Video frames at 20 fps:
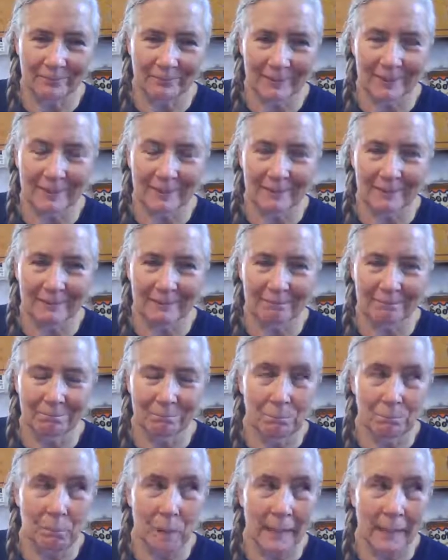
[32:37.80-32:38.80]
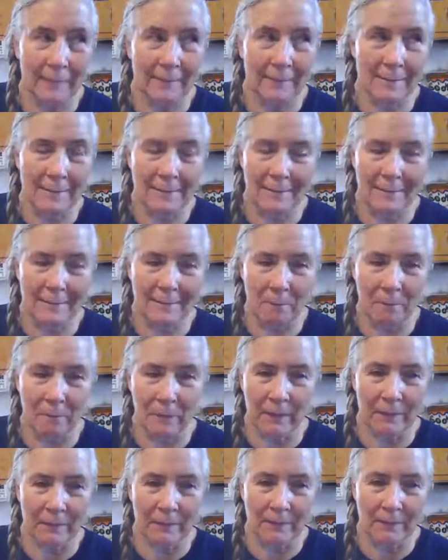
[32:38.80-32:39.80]
in minus
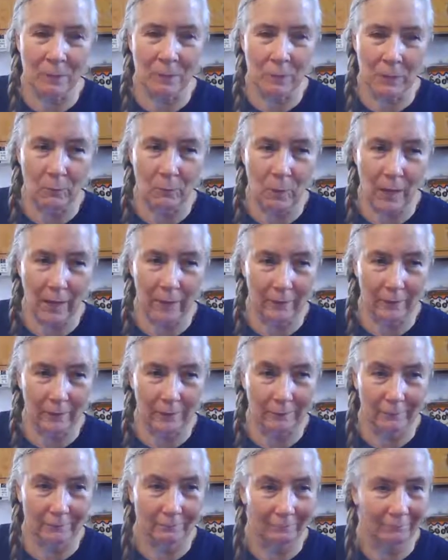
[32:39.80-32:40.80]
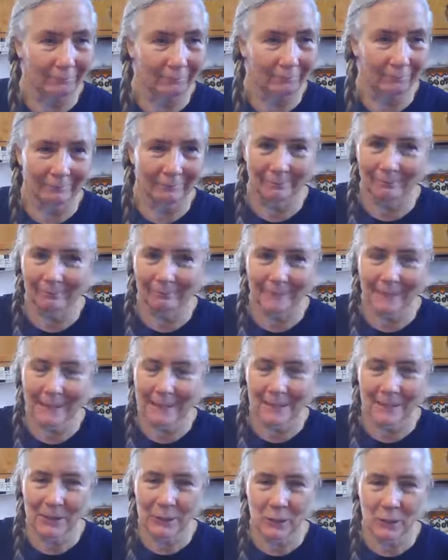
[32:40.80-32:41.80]
something degree weather.
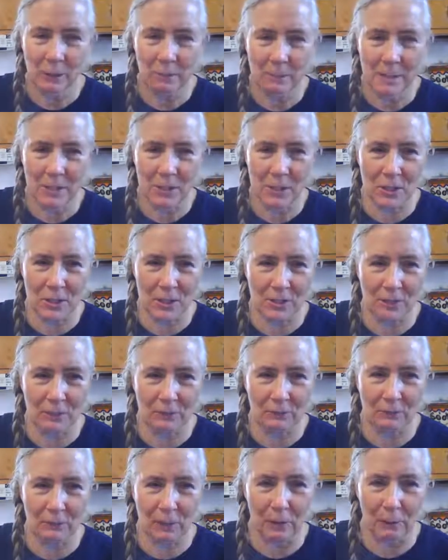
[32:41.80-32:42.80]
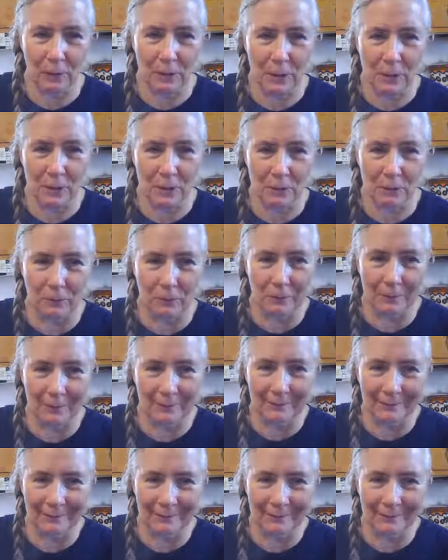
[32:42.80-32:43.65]
So much to look forward to.